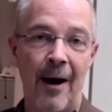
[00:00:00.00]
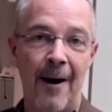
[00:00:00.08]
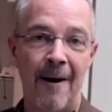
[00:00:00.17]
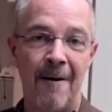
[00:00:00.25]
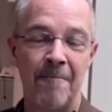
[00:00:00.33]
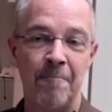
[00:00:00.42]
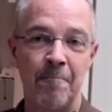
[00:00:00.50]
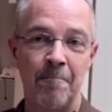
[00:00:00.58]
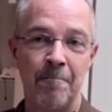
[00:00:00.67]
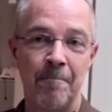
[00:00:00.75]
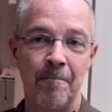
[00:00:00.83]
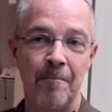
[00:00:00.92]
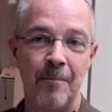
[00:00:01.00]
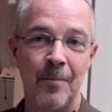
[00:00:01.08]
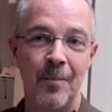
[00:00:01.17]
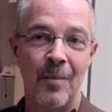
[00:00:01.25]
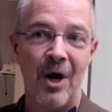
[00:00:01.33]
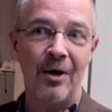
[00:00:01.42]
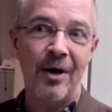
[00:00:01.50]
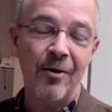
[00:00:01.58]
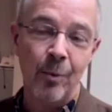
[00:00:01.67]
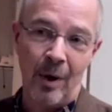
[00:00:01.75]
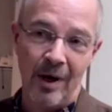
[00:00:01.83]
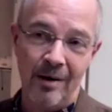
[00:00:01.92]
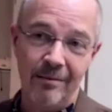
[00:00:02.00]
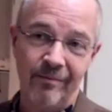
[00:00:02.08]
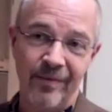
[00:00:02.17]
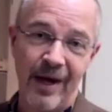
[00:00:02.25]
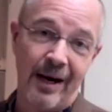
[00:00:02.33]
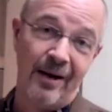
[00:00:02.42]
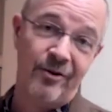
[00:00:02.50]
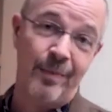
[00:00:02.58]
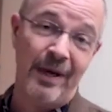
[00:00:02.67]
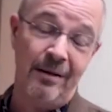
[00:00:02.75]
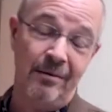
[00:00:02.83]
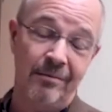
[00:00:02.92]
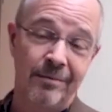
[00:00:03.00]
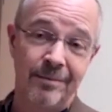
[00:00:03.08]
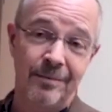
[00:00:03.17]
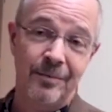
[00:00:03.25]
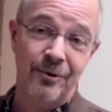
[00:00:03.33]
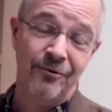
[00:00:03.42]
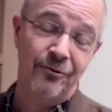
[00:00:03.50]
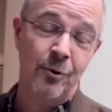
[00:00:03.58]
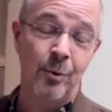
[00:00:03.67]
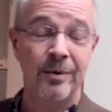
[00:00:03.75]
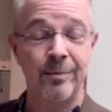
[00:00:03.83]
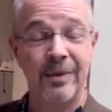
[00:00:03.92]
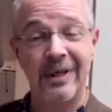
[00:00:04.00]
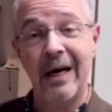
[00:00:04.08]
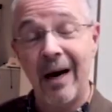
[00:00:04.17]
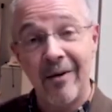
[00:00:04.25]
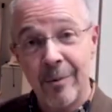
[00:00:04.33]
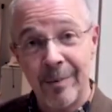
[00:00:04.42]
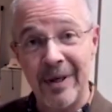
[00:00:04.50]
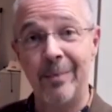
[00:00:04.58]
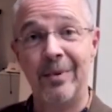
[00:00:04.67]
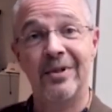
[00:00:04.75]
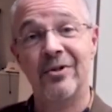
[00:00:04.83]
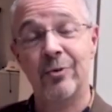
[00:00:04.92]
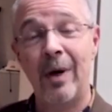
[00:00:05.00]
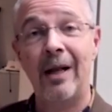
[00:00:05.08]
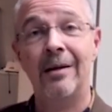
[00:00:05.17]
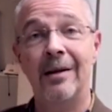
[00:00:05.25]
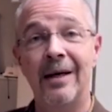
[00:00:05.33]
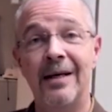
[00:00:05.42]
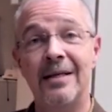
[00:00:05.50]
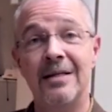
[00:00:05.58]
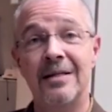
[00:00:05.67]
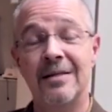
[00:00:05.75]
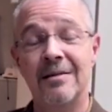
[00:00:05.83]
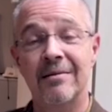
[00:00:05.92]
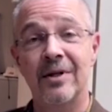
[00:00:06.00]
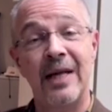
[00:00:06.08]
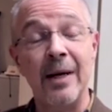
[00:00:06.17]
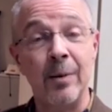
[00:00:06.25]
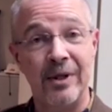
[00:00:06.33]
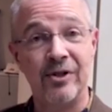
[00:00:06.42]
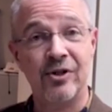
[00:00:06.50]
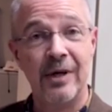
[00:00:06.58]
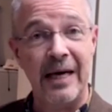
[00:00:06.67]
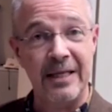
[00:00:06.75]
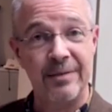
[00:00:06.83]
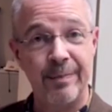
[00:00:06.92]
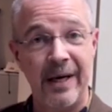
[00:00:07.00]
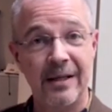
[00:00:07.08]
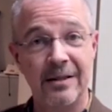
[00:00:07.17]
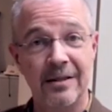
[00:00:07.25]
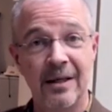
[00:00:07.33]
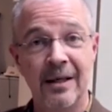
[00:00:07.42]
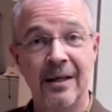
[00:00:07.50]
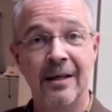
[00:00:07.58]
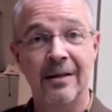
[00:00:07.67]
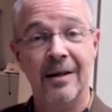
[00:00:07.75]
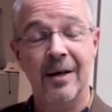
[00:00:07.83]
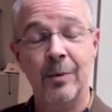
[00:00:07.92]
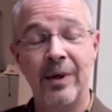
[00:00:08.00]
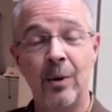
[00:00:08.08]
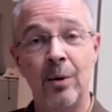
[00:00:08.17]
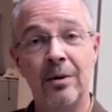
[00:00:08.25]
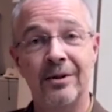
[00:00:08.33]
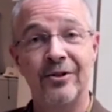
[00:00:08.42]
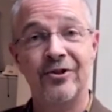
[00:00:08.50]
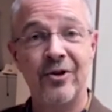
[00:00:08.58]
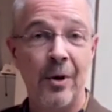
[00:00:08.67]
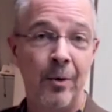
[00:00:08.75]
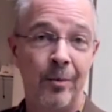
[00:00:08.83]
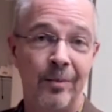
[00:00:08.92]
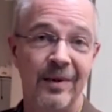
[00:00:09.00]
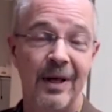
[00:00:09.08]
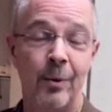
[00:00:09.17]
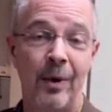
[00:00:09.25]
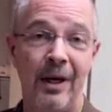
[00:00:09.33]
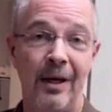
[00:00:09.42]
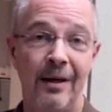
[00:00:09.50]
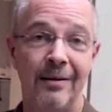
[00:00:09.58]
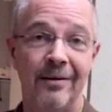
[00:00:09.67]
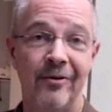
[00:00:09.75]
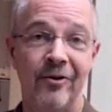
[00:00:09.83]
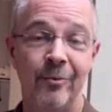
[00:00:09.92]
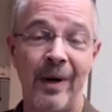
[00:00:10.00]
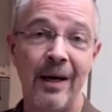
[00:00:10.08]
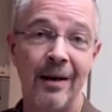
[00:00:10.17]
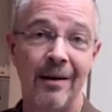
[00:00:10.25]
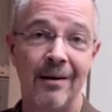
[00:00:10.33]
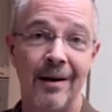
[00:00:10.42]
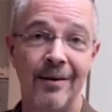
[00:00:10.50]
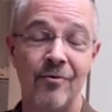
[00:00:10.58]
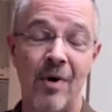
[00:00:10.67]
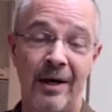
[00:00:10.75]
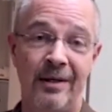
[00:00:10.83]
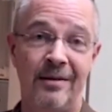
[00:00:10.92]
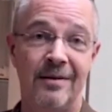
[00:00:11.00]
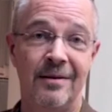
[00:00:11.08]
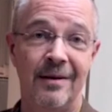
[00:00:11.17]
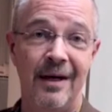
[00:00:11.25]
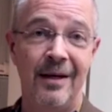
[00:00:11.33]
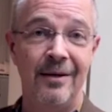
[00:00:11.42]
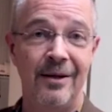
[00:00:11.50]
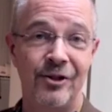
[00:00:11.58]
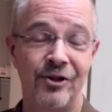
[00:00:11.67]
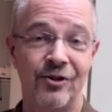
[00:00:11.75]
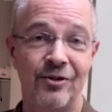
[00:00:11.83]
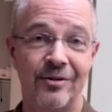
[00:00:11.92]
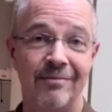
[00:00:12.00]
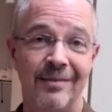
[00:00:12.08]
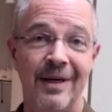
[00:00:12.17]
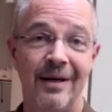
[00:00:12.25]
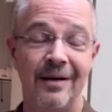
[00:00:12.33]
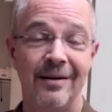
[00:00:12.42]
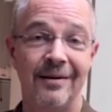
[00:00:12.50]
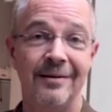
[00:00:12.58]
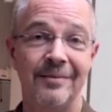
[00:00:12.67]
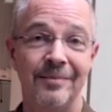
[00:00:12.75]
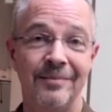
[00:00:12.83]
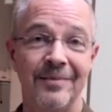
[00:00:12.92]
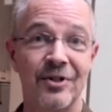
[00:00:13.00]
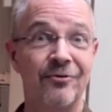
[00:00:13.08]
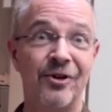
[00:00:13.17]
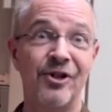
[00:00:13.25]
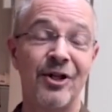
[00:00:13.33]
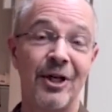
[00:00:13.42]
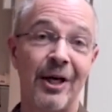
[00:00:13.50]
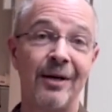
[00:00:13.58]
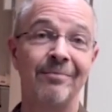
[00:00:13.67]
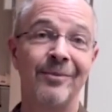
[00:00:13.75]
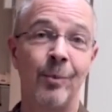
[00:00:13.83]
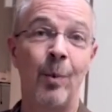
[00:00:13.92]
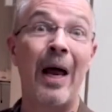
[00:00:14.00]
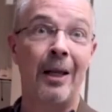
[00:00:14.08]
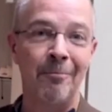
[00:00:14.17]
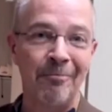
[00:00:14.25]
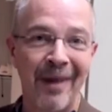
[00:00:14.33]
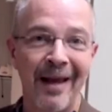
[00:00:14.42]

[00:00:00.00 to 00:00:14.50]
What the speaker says: Another one that has been put forward by other people as well is the language aspect, that we all assume that we speak and write English sufficiently well.